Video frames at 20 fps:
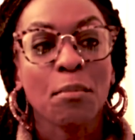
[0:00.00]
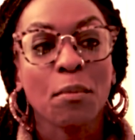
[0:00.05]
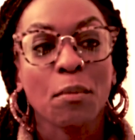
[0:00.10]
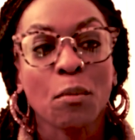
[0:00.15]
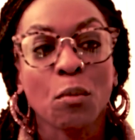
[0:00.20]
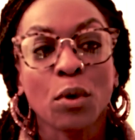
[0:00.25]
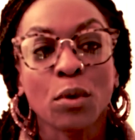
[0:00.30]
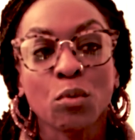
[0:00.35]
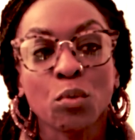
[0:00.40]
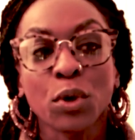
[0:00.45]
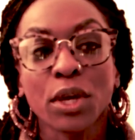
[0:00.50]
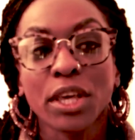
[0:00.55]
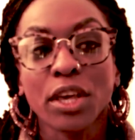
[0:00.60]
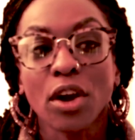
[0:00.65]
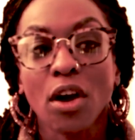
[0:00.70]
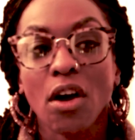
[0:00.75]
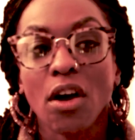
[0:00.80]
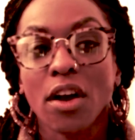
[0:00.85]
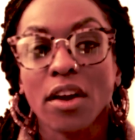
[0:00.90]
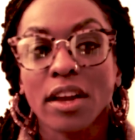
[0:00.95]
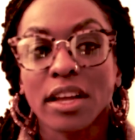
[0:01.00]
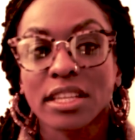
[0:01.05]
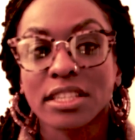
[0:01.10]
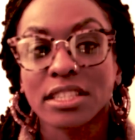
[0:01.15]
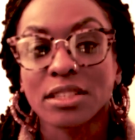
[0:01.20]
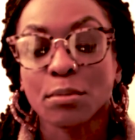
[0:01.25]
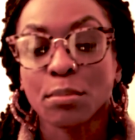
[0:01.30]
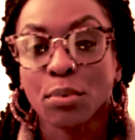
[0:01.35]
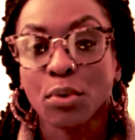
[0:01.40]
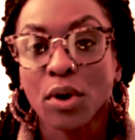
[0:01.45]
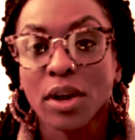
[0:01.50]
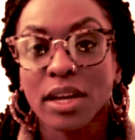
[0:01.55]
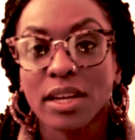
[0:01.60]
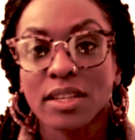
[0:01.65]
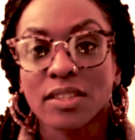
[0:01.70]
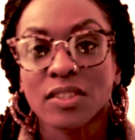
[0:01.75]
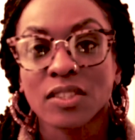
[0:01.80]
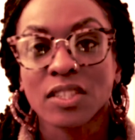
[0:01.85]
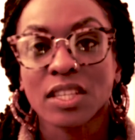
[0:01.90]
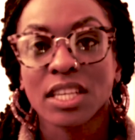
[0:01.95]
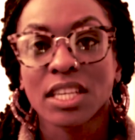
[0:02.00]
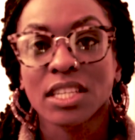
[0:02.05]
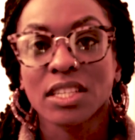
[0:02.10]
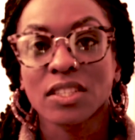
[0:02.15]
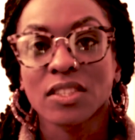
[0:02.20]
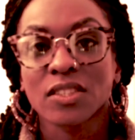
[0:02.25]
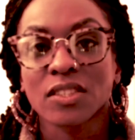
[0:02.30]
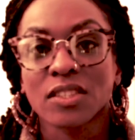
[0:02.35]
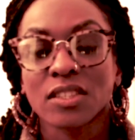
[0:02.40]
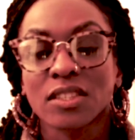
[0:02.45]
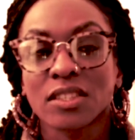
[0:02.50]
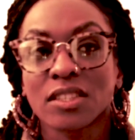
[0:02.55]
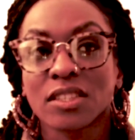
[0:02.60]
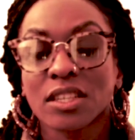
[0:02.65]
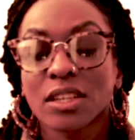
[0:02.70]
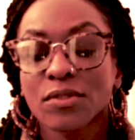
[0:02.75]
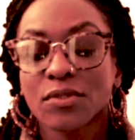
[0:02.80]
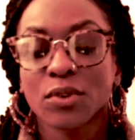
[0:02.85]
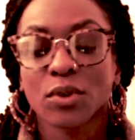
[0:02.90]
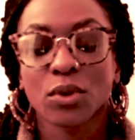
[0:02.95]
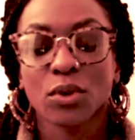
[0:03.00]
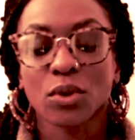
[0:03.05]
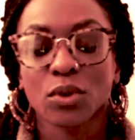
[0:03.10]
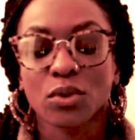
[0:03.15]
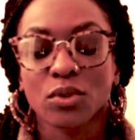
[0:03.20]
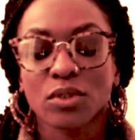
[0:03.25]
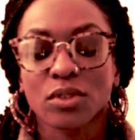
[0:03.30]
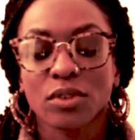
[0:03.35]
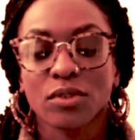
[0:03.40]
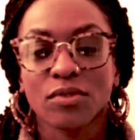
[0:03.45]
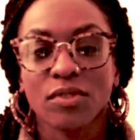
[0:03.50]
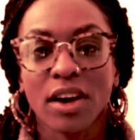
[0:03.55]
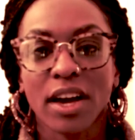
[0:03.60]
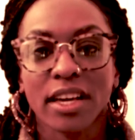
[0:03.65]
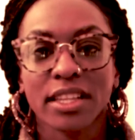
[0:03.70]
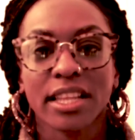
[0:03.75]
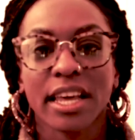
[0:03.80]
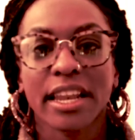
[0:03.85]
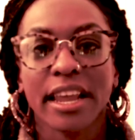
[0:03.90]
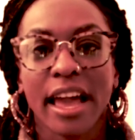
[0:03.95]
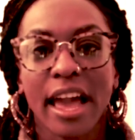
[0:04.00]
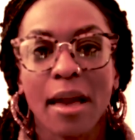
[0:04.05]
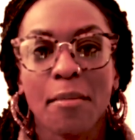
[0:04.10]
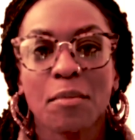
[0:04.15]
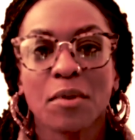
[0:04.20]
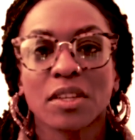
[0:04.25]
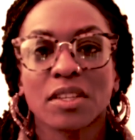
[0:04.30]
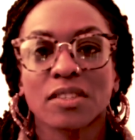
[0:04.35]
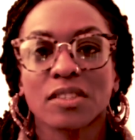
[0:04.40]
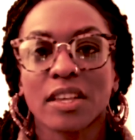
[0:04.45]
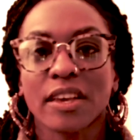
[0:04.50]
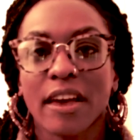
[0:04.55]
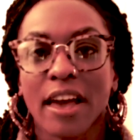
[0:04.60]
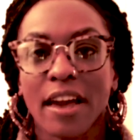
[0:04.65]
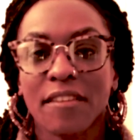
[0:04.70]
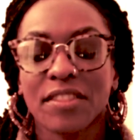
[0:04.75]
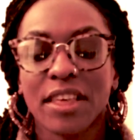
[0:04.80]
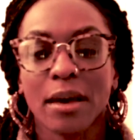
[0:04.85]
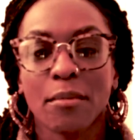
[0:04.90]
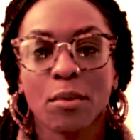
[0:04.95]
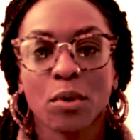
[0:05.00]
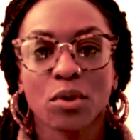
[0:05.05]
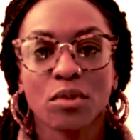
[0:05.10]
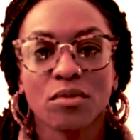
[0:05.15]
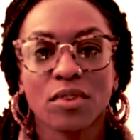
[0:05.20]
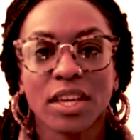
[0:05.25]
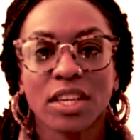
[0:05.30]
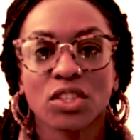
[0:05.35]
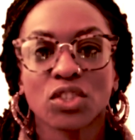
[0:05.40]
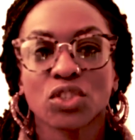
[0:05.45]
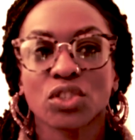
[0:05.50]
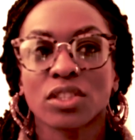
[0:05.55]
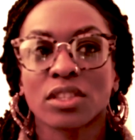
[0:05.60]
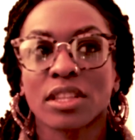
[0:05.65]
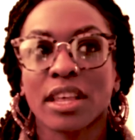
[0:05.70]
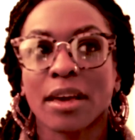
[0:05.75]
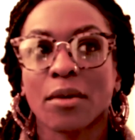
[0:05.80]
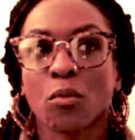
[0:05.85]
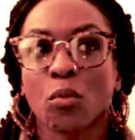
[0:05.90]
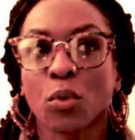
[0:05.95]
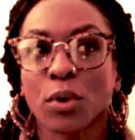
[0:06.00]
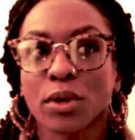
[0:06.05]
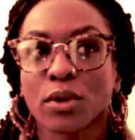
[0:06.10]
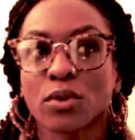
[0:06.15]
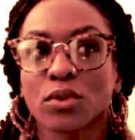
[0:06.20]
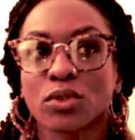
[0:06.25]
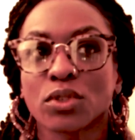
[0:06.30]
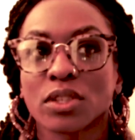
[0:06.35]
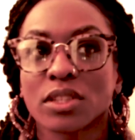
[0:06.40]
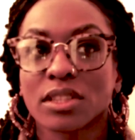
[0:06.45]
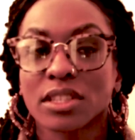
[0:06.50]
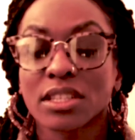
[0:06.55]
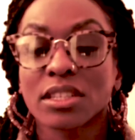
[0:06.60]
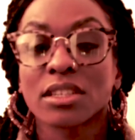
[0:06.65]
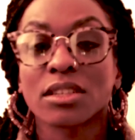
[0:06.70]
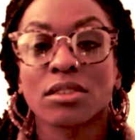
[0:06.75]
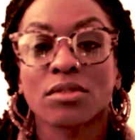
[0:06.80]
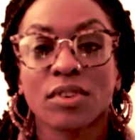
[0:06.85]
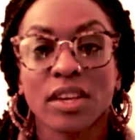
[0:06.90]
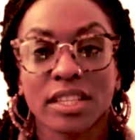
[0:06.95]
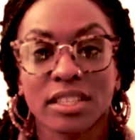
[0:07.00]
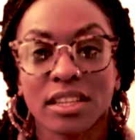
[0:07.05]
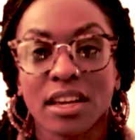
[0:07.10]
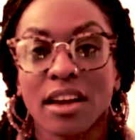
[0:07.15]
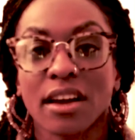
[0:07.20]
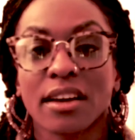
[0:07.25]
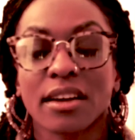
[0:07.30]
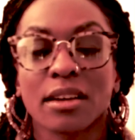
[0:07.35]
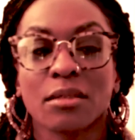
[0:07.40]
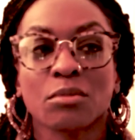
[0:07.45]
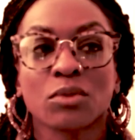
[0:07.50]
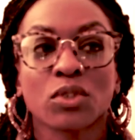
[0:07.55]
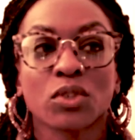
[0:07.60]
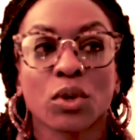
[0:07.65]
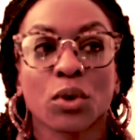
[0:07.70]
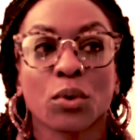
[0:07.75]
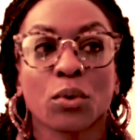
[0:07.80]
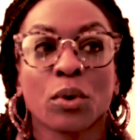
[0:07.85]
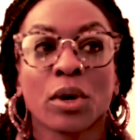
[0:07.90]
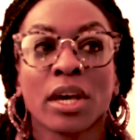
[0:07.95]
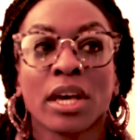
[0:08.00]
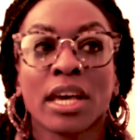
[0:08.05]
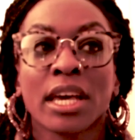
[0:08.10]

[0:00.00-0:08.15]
When we are depressed, it is difficult to find that happiness, to have that motivation, that will to live at times. So